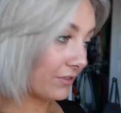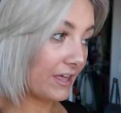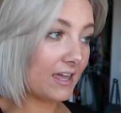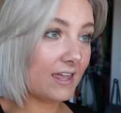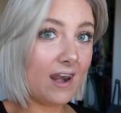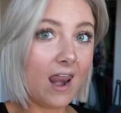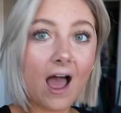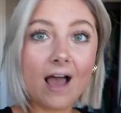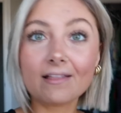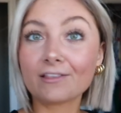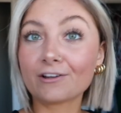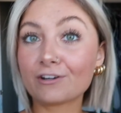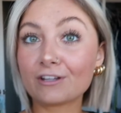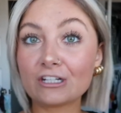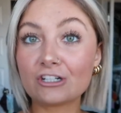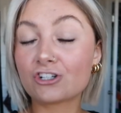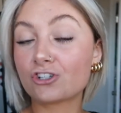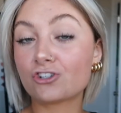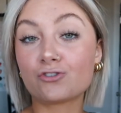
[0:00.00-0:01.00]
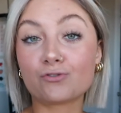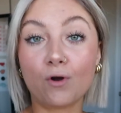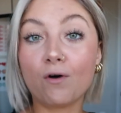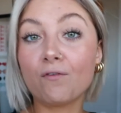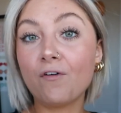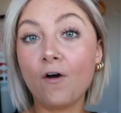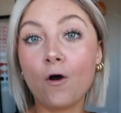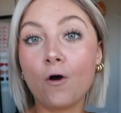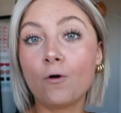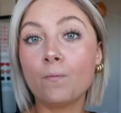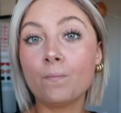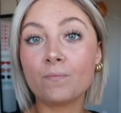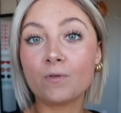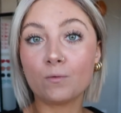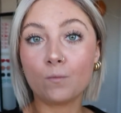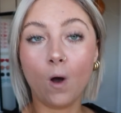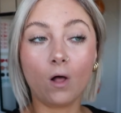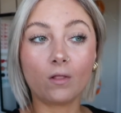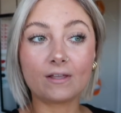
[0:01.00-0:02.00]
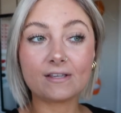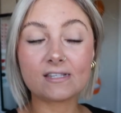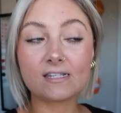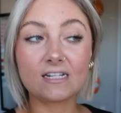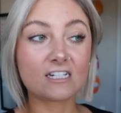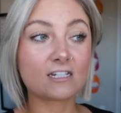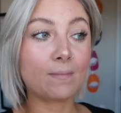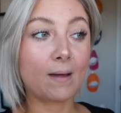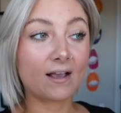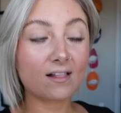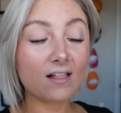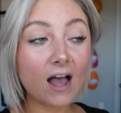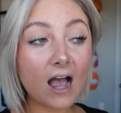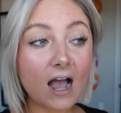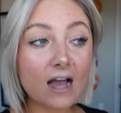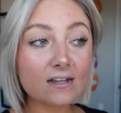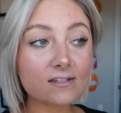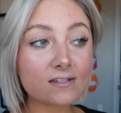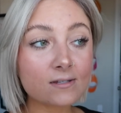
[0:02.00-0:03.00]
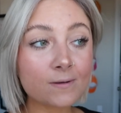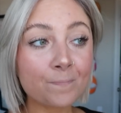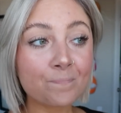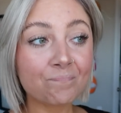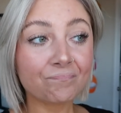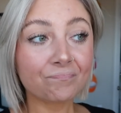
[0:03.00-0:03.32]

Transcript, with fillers: then I literally just drove home while listening to my class,